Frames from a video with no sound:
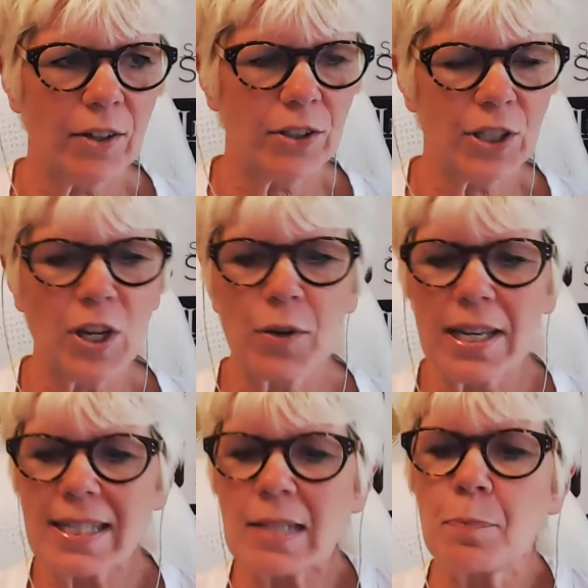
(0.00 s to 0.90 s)

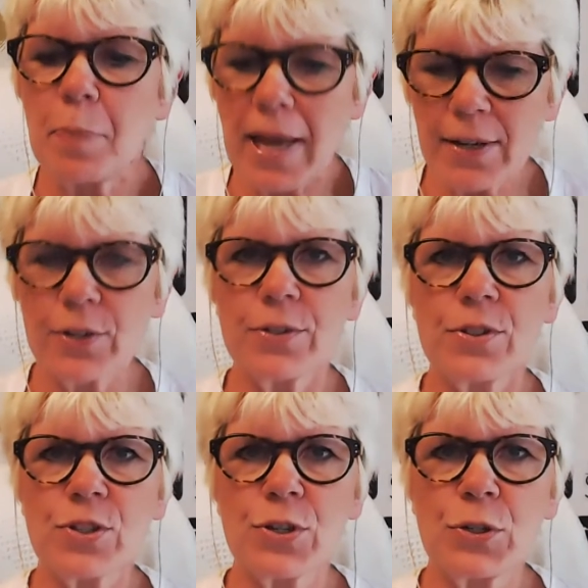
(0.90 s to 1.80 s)
is it better
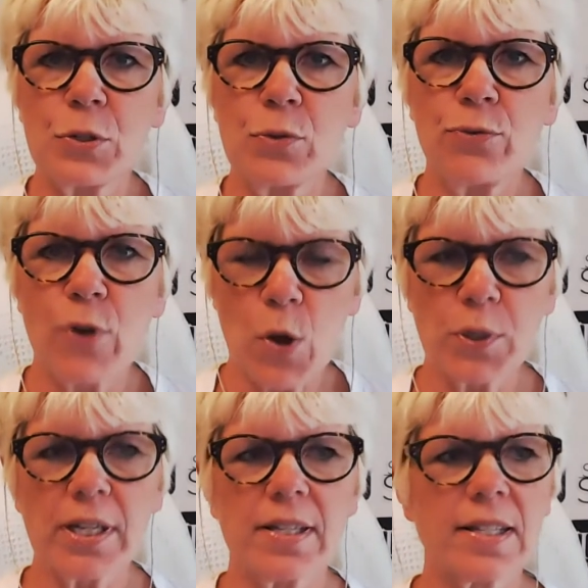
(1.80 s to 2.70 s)
to
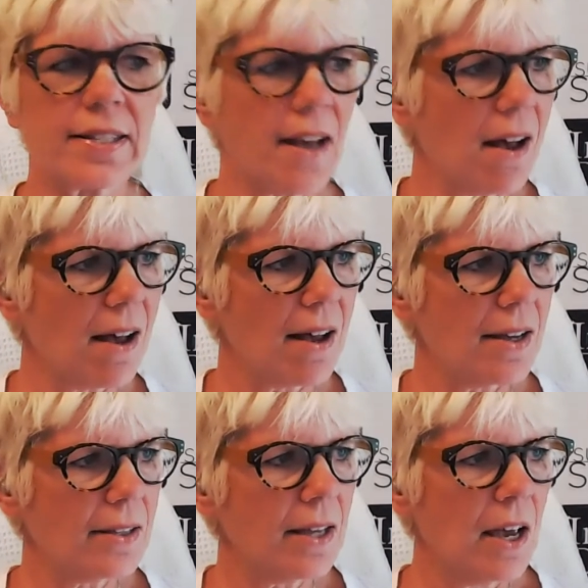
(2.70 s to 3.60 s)
focus
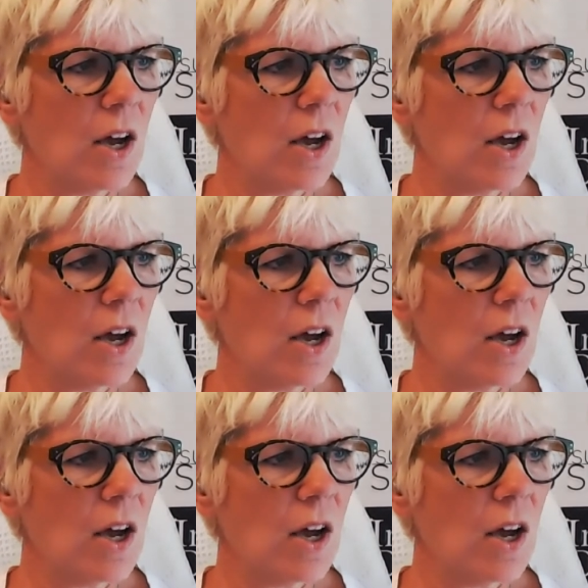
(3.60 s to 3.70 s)
on